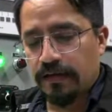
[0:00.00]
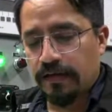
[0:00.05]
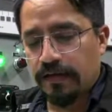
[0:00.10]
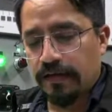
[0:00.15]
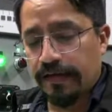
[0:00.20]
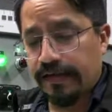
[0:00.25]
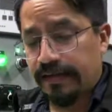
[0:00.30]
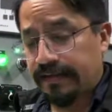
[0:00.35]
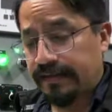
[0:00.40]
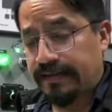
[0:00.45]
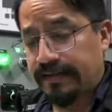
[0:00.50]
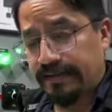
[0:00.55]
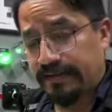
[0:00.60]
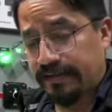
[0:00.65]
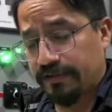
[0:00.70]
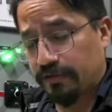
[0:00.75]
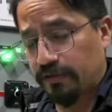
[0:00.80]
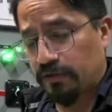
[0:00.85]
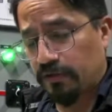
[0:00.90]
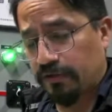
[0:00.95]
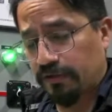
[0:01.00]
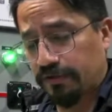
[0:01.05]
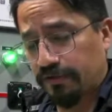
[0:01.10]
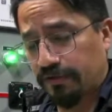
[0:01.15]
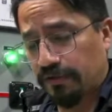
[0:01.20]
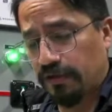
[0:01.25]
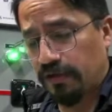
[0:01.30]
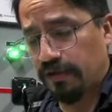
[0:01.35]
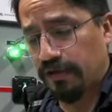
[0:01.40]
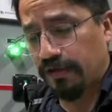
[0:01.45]
in these 2
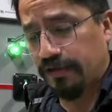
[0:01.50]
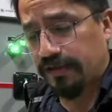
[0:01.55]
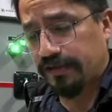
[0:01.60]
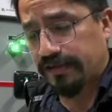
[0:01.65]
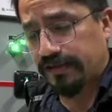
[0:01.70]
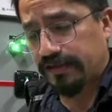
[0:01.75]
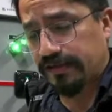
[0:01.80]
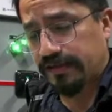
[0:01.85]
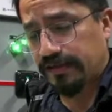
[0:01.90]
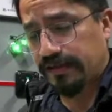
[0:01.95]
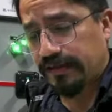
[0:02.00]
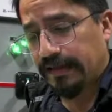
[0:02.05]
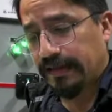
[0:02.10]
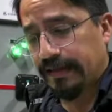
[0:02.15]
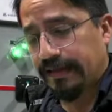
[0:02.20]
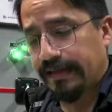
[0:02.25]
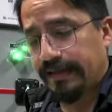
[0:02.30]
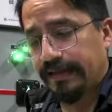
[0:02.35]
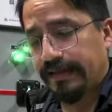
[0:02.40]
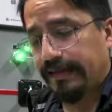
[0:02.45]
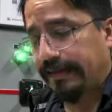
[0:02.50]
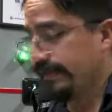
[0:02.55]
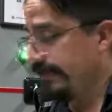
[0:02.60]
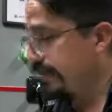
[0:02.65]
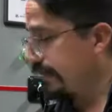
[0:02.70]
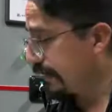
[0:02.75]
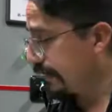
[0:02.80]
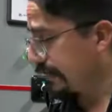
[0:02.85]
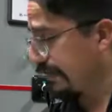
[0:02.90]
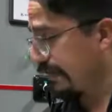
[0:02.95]
controllers. It's
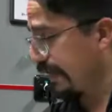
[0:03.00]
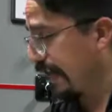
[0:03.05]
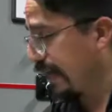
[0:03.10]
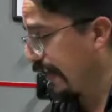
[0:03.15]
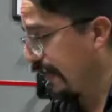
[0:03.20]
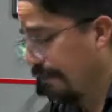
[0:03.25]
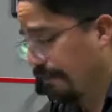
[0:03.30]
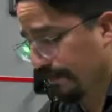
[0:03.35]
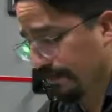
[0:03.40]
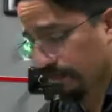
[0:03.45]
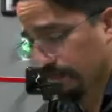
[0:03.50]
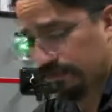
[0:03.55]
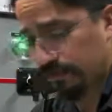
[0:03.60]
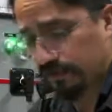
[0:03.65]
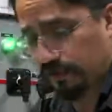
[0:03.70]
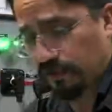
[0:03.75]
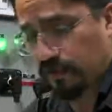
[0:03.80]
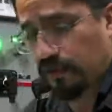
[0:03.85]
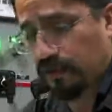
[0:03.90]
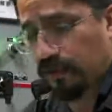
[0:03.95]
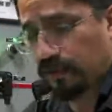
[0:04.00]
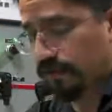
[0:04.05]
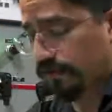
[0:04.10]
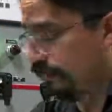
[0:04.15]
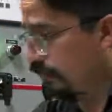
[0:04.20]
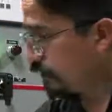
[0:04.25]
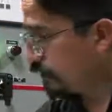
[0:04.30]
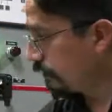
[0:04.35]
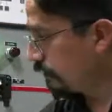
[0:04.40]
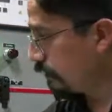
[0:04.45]
the same control,
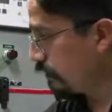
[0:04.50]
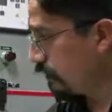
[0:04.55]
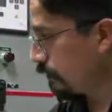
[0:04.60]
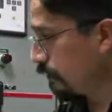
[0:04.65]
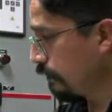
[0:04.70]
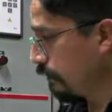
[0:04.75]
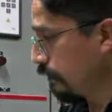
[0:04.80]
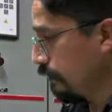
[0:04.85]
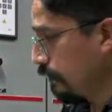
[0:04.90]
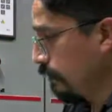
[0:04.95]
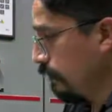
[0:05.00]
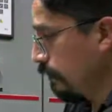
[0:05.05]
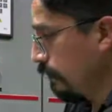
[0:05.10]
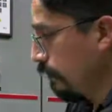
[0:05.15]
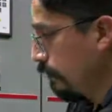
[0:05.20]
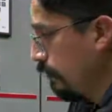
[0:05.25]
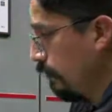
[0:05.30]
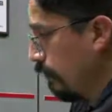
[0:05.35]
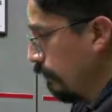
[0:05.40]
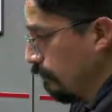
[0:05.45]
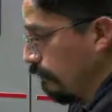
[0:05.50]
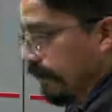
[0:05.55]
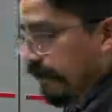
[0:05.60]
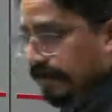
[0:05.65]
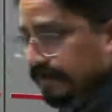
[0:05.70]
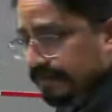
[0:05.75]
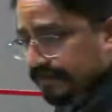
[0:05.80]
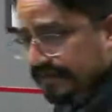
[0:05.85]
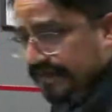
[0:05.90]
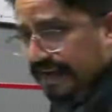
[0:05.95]
right?
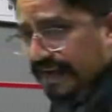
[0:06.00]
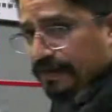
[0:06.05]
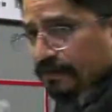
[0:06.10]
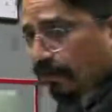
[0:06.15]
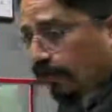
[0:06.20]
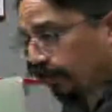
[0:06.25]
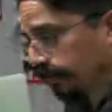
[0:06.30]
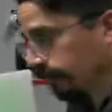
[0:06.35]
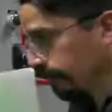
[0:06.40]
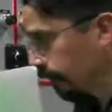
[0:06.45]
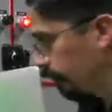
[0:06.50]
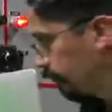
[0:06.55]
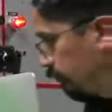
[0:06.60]
The same model,